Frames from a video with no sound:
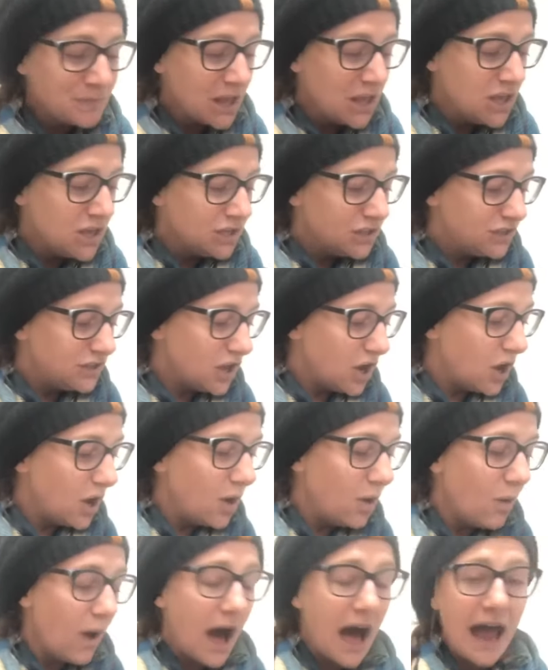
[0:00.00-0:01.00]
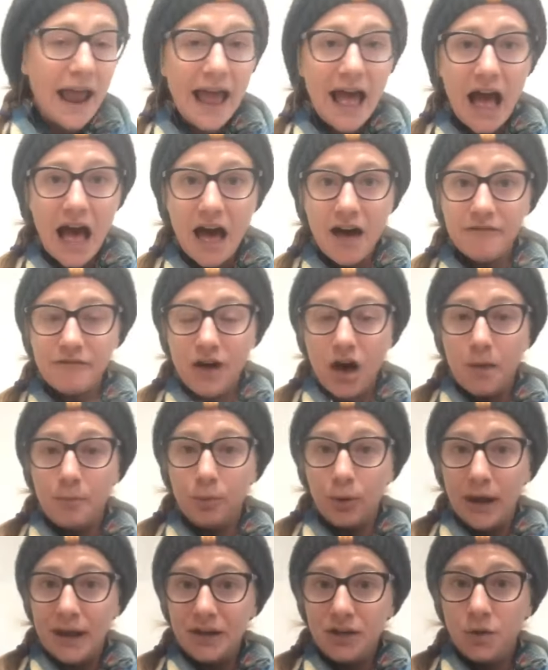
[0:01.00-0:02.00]
So I have a
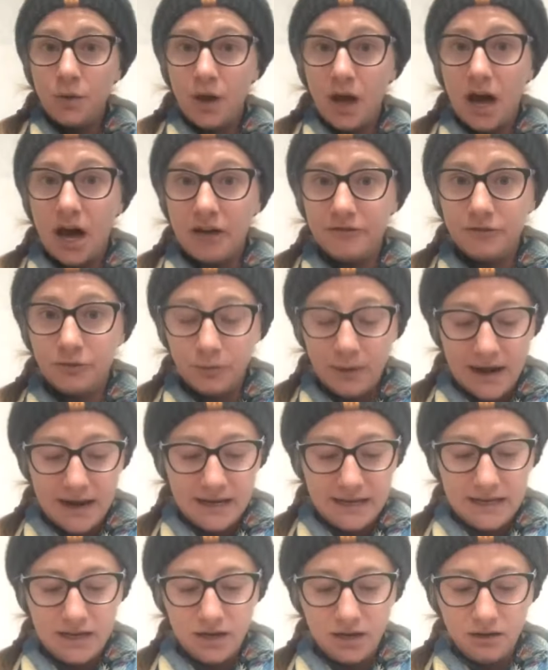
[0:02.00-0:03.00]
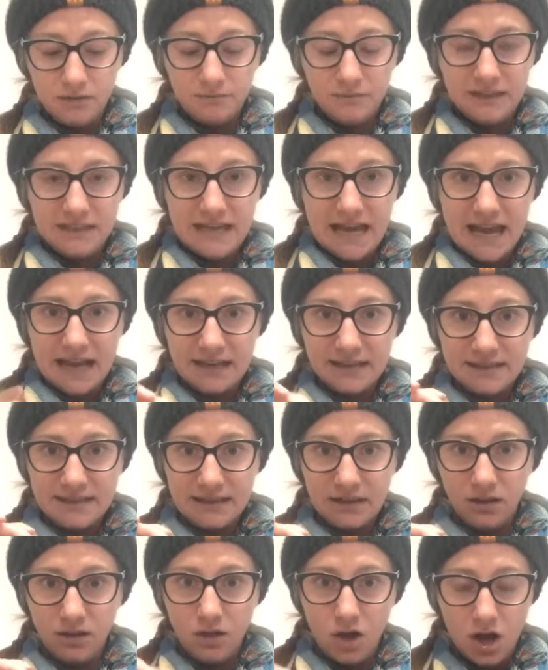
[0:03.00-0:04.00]
brand new cuff right here. The tag is
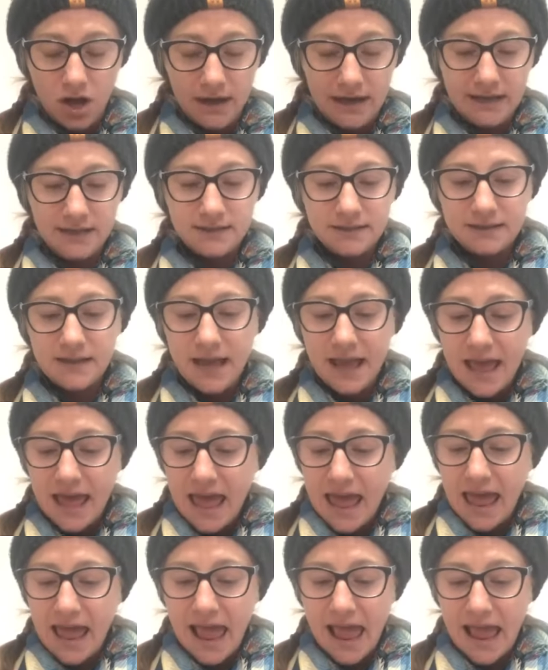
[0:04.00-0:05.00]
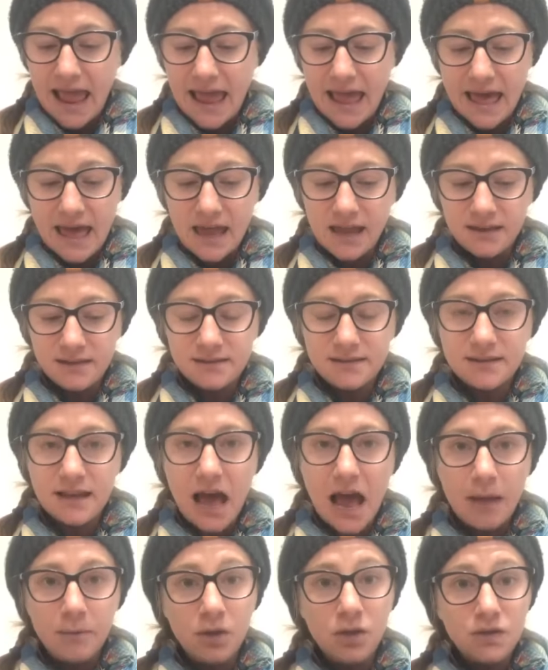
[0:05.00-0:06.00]
still on it. And
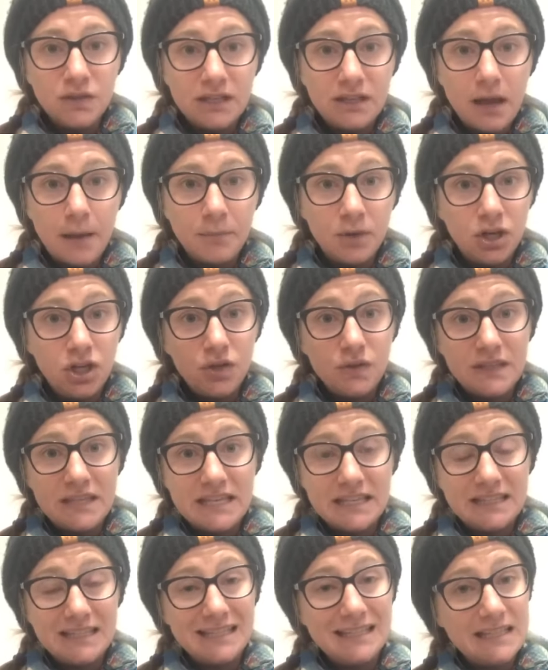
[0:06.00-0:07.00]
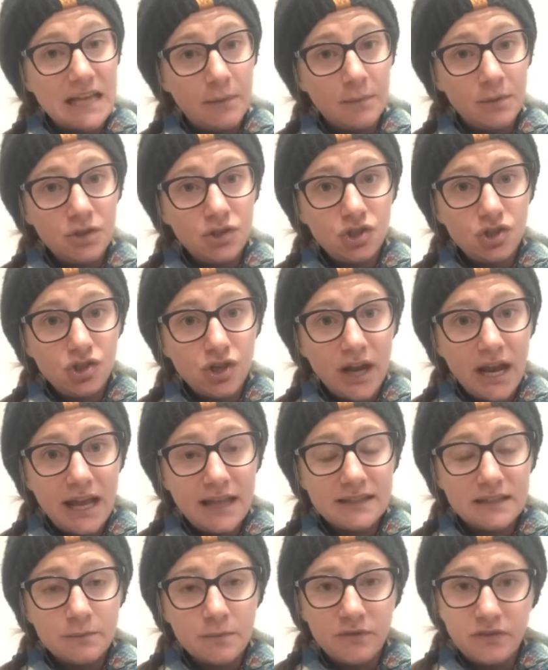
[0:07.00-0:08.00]
I'm going to use this to
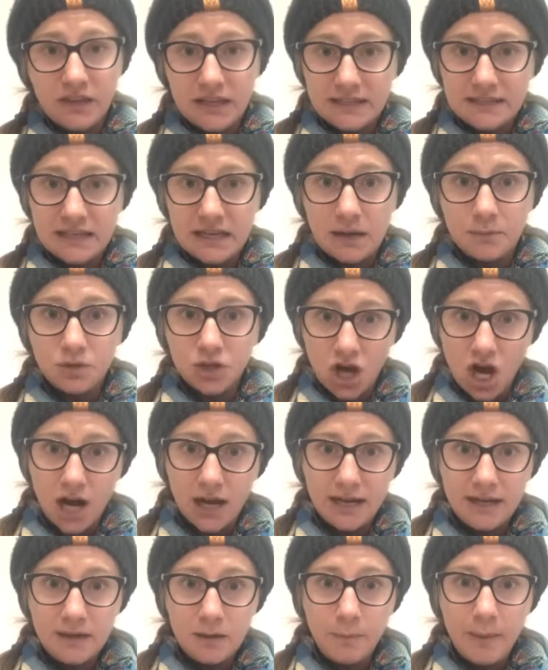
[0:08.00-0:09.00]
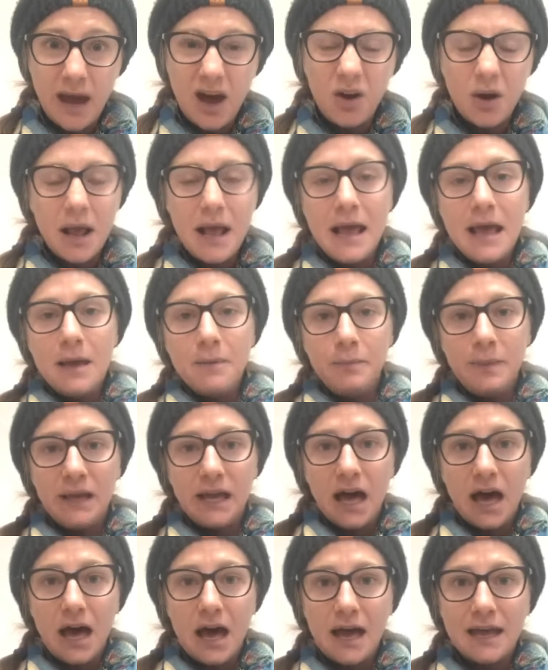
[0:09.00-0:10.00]
demonstrate some of the things that I'm talking about,
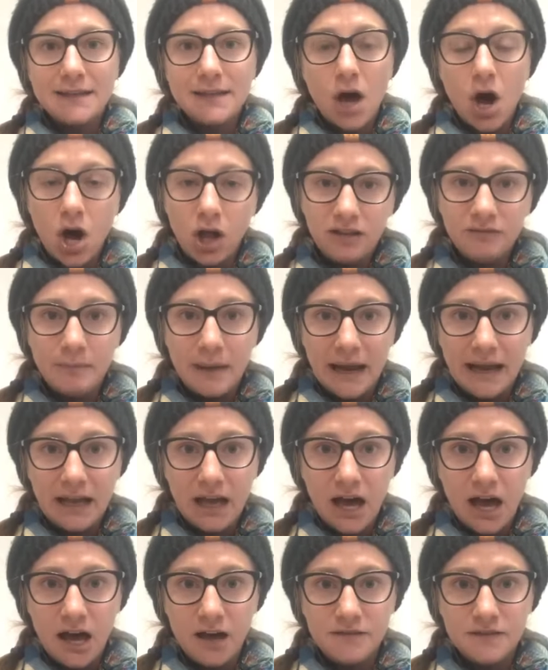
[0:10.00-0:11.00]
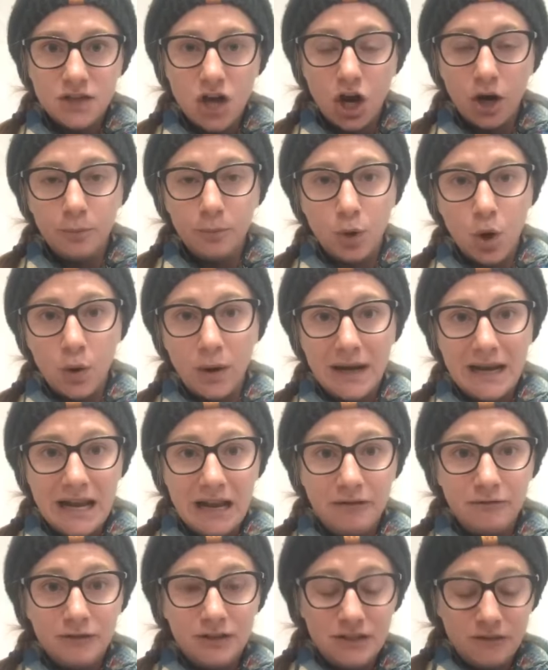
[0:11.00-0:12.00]
because all of my cuffs are broken
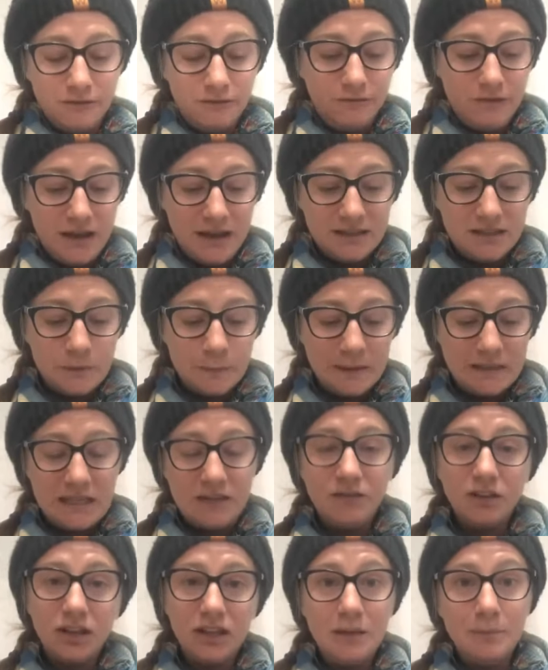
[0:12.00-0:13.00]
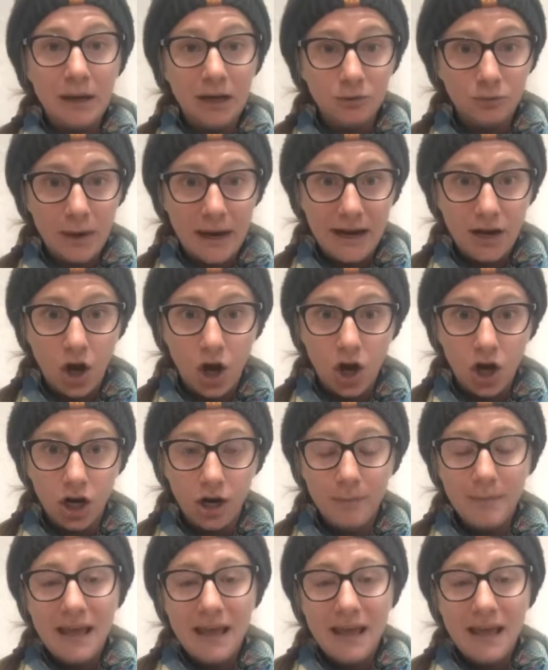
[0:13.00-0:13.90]
in to fit specifically my right arm.